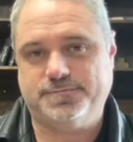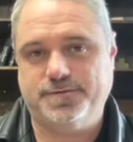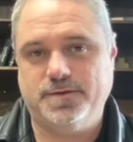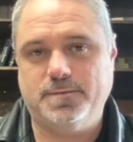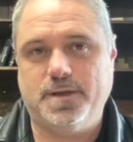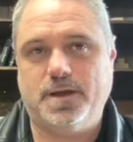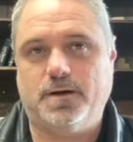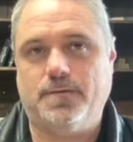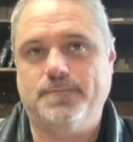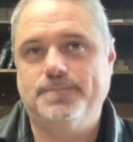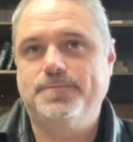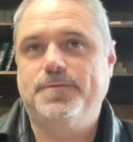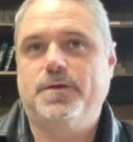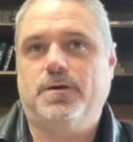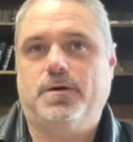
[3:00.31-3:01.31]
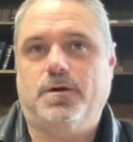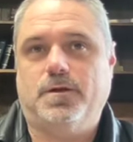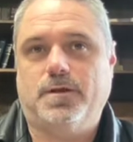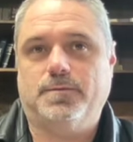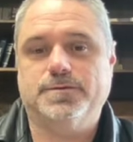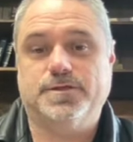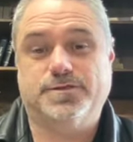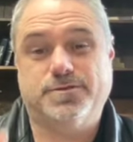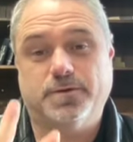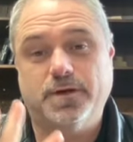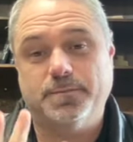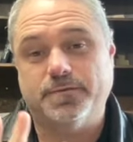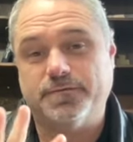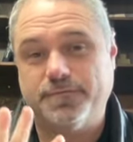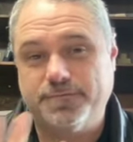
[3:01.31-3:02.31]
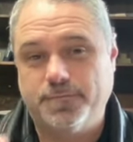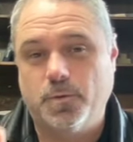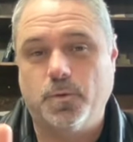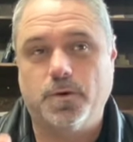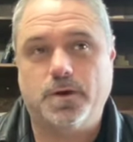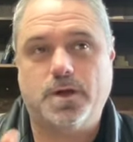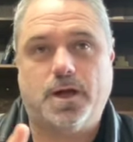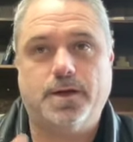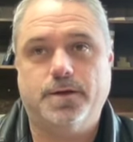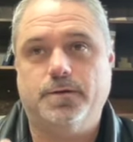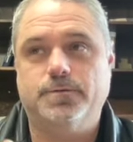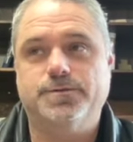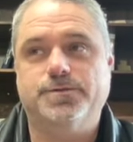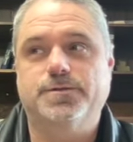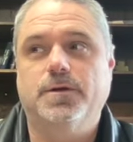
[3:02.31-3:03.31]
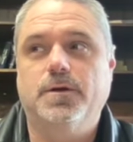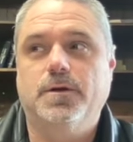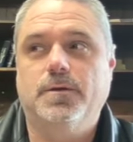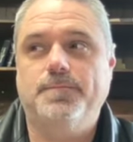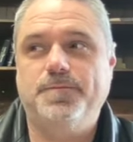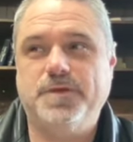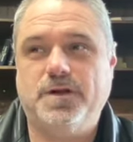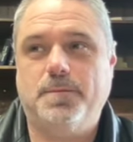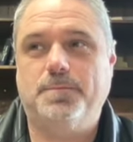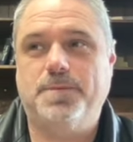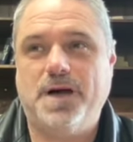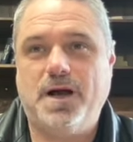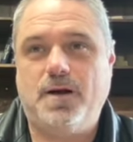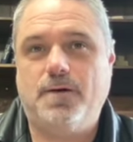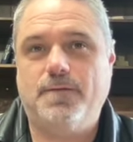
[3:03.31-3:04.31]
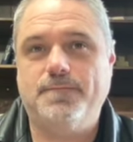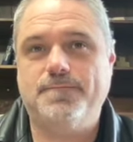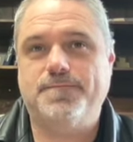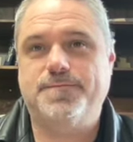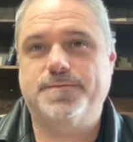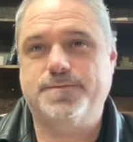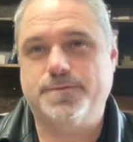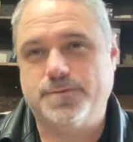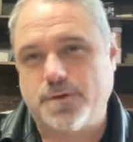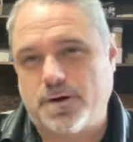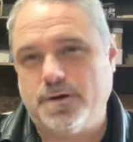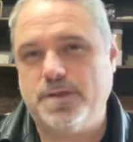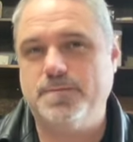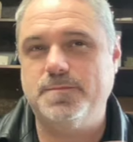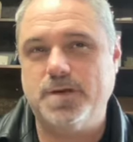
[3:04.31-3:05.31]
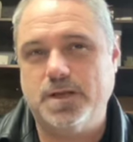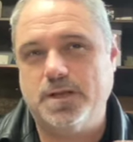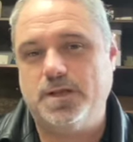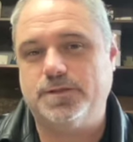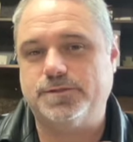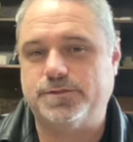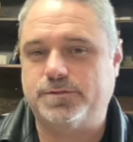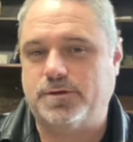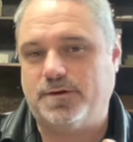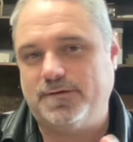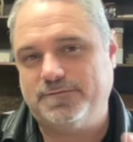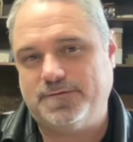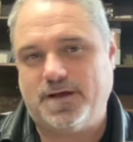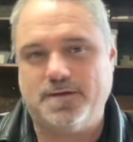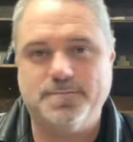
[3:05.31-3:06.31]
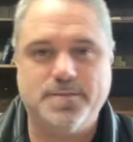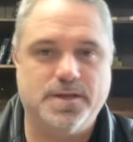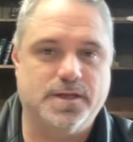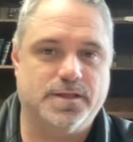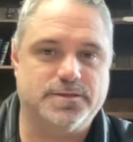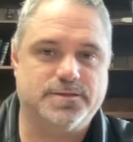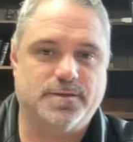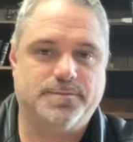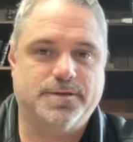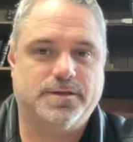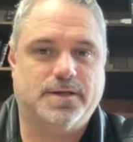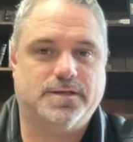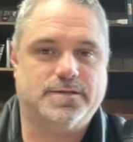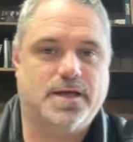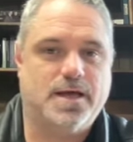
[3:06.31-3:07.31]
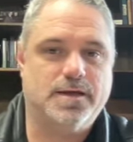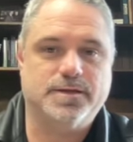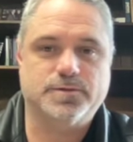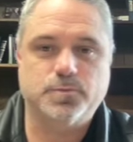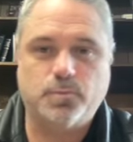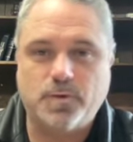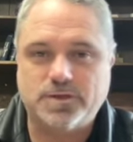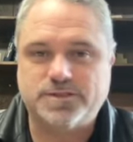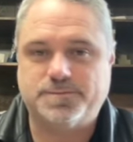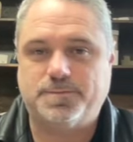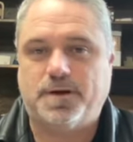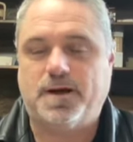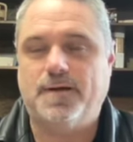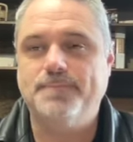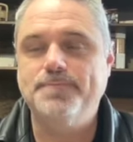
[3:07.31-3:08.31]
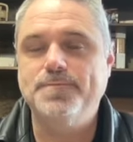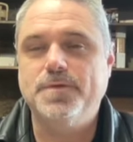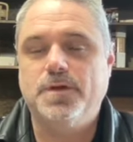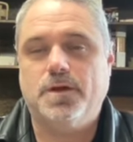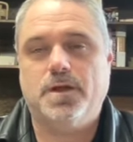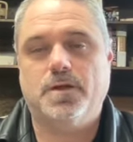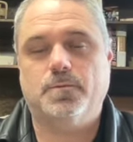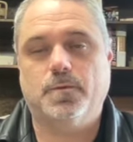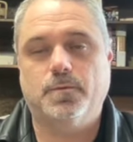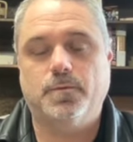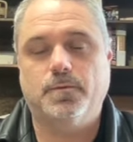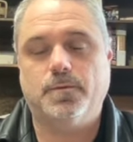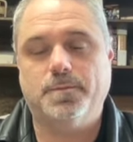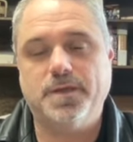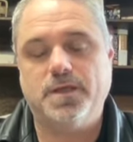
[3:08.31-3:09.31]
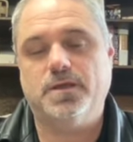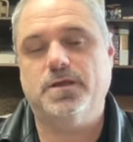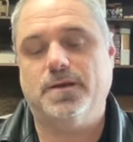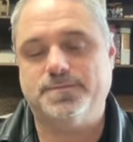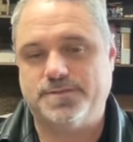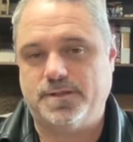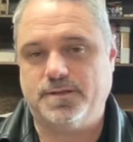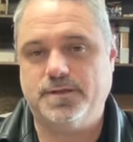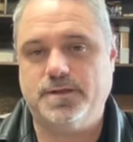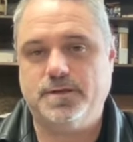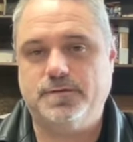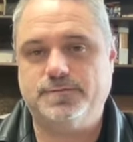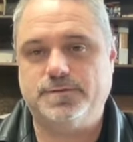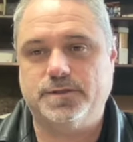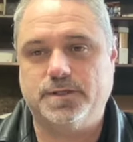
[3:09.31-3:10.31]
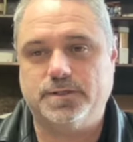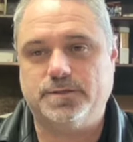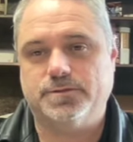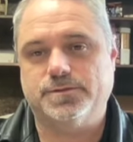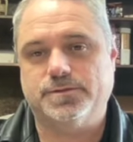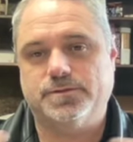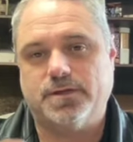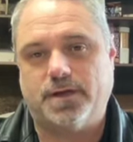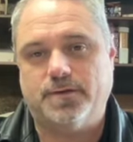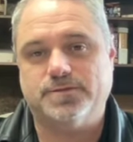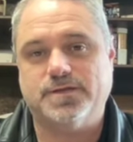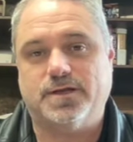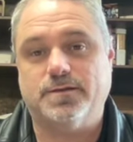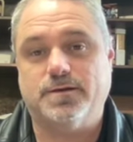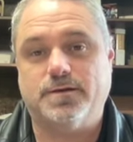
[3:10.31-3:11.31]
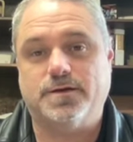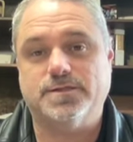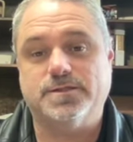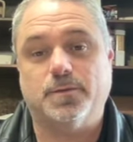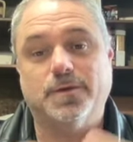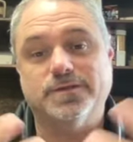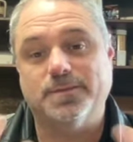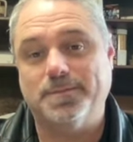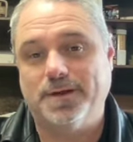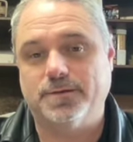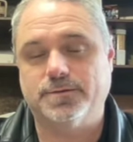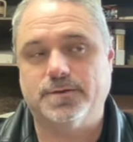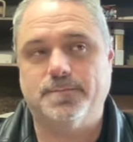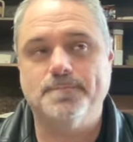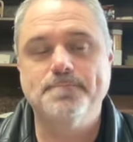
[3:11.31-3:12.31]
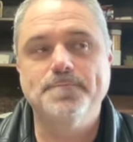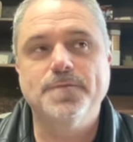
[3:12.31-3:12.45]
female that was there. So I ended up with four coyotes in about 30 minutes, 35 minutes, something like that, in this one spot. And when we were picking up to leave to get those coyotes out of there, because I wanted to pelt them,